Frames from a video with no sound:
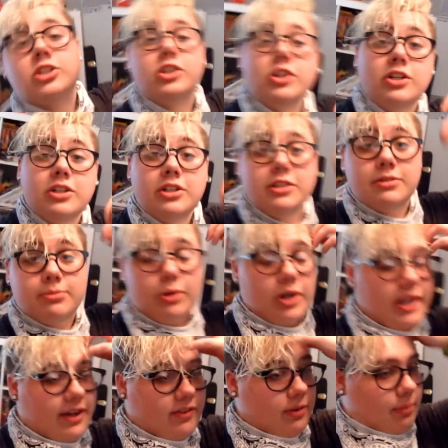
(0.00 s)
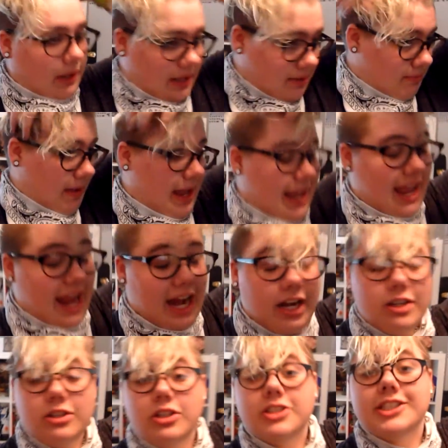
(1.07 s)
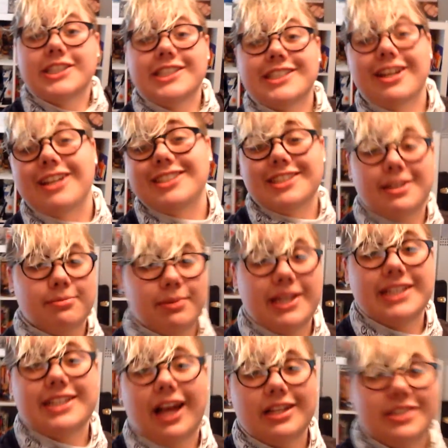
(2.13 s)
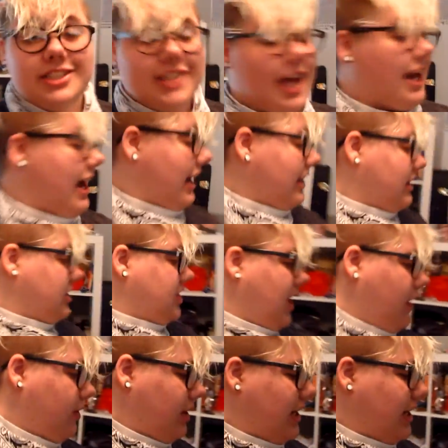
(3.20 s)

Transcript: Good morning everybody. My hair looks disgusting because I just got out of the shower